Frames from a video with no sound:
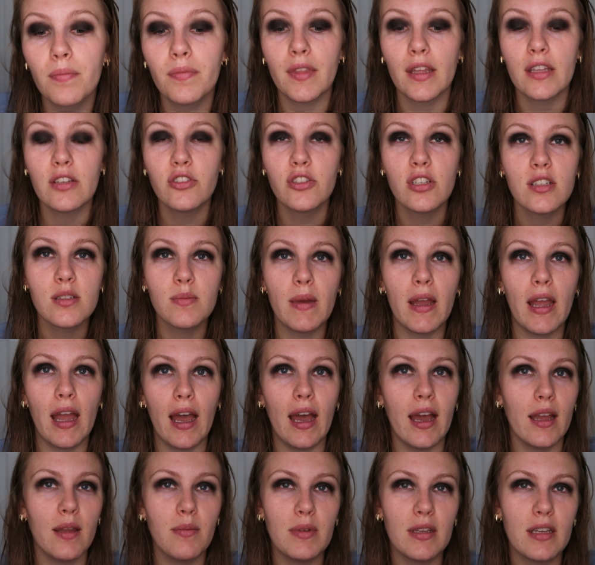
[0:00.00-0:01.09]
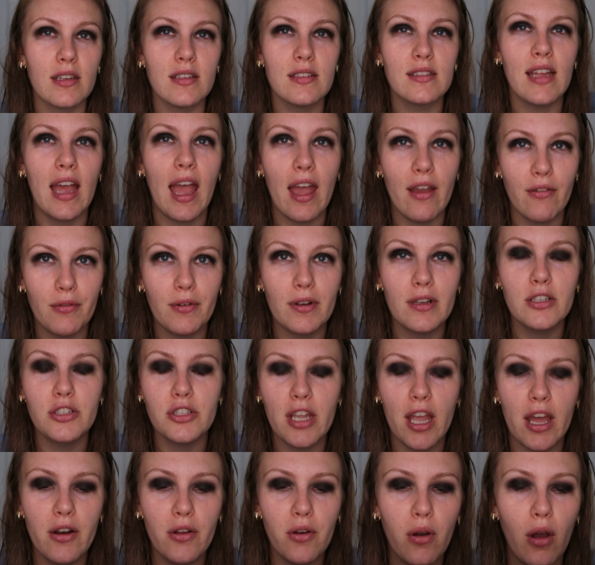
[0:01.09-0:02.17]
That's just my eye because every
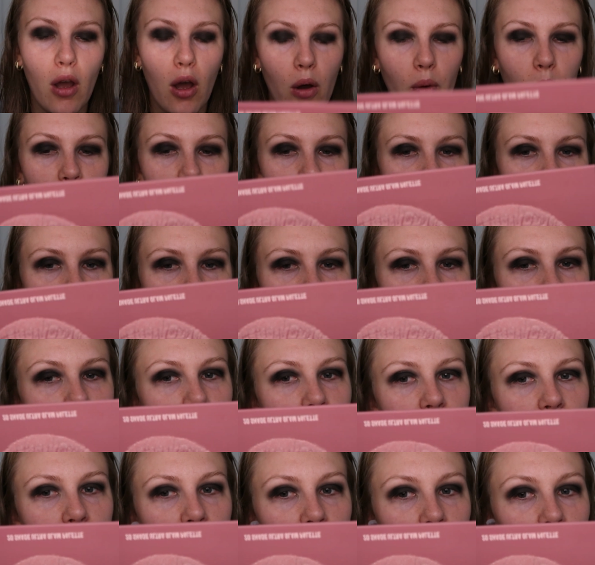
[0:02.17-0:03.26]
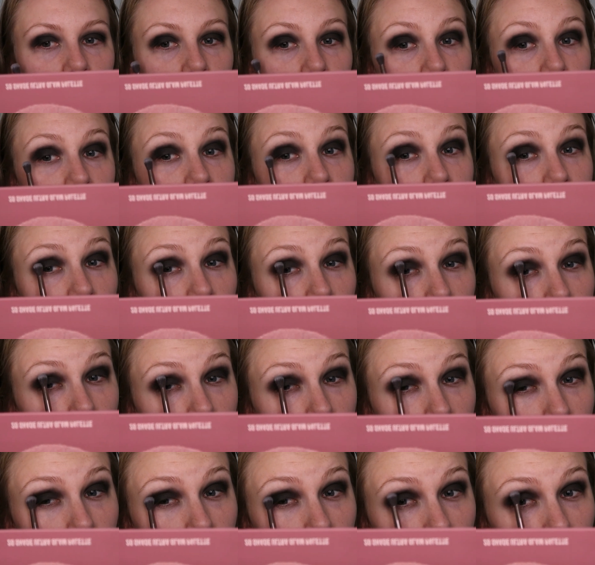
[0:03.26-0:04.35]
shadow always looks like that on this
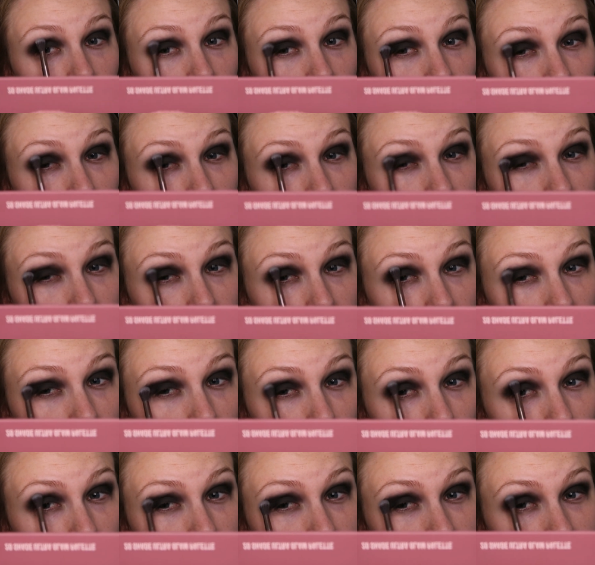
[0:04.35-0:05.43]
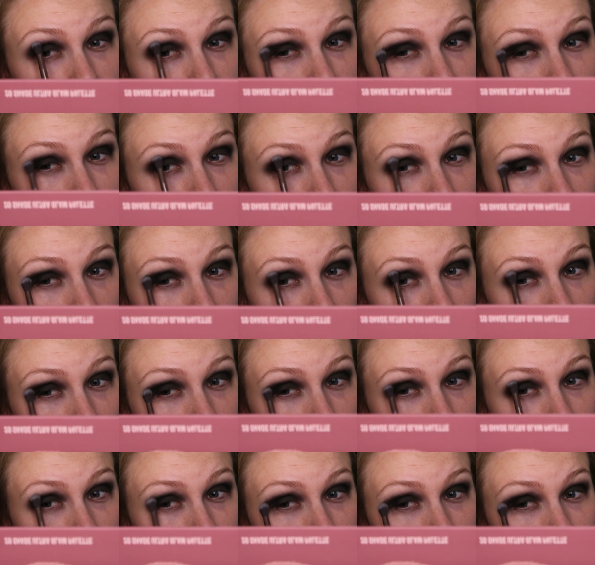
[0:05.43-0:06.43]
side. Like it always looks like I have